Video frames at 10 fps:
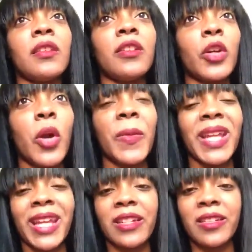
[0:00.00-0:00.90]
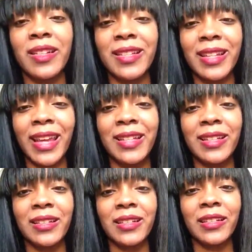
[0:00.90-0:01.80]
the communication is
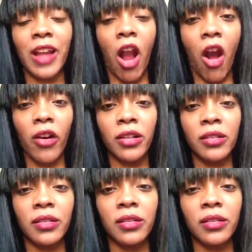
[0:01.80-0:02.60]
getting hard